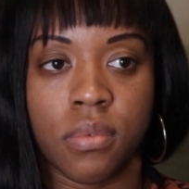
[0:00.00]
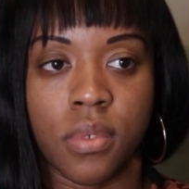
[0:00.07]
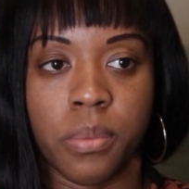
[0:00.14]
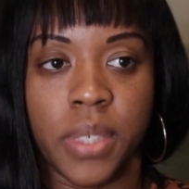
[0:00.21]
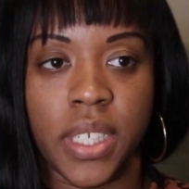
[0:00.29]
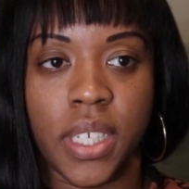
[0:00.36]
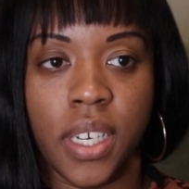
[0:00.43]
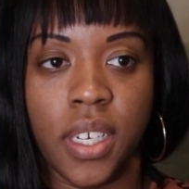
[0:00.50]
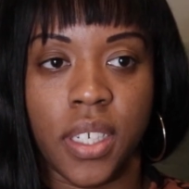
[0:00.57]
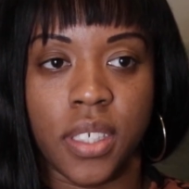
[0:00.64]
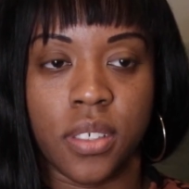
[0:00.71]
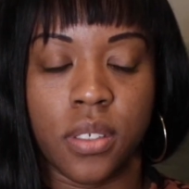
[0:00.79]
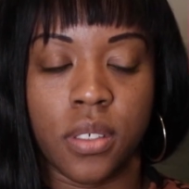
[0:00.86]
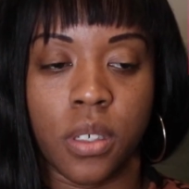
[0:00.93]
Oh my
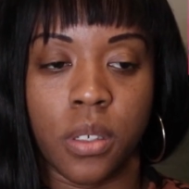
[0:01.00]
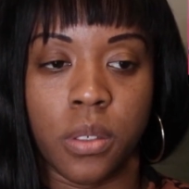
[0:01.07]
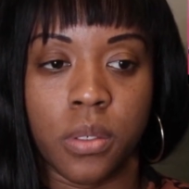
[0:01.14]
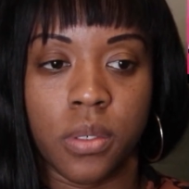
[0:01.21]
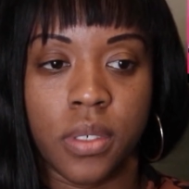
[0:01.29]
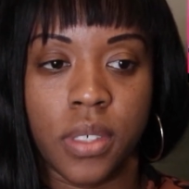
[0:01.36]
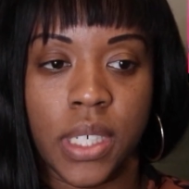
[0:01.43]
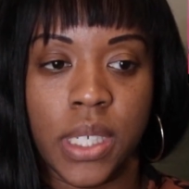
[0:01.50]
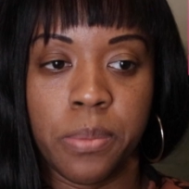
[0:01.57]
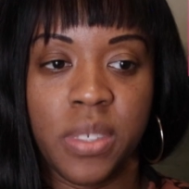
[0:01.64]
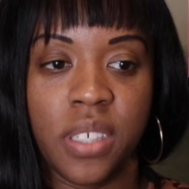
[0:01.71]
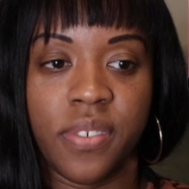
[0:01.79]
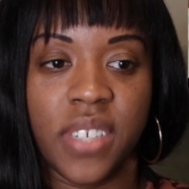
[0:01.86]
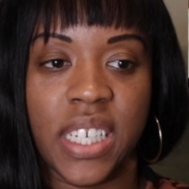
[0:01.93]
gosh, so
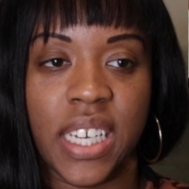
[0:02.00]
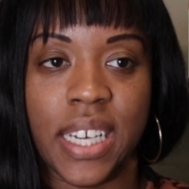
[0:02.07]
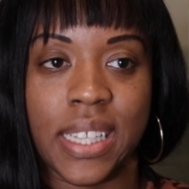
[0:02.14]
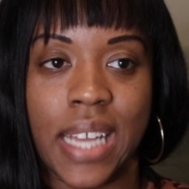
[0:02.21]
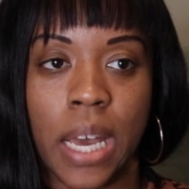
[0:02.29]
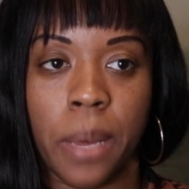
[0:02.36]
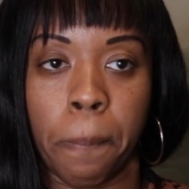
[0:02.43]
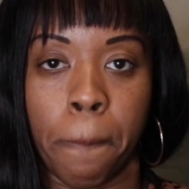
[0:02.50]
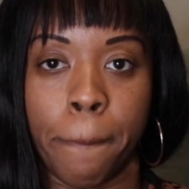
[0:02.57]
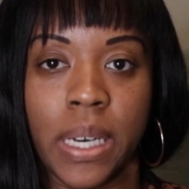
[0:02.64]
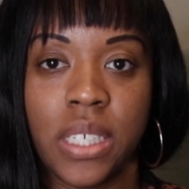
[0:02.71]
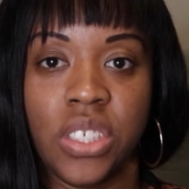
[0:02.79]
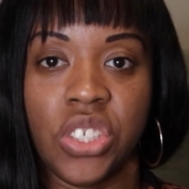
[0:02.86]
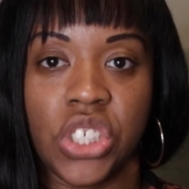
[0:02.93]
MTV got that
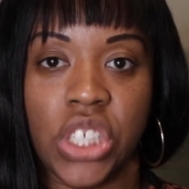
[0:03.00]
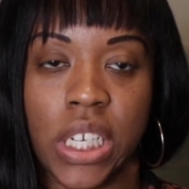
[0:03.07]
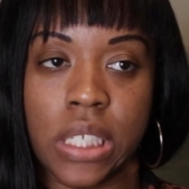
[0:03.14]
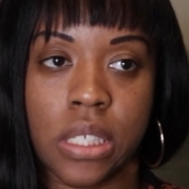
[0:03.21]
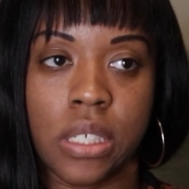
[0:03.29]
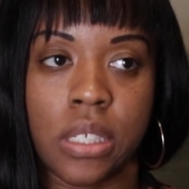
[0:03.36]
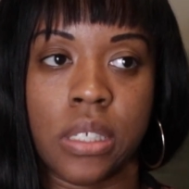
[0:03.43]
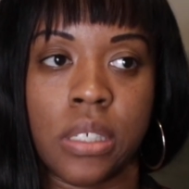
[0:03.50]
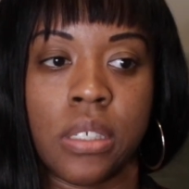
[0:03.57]
budget.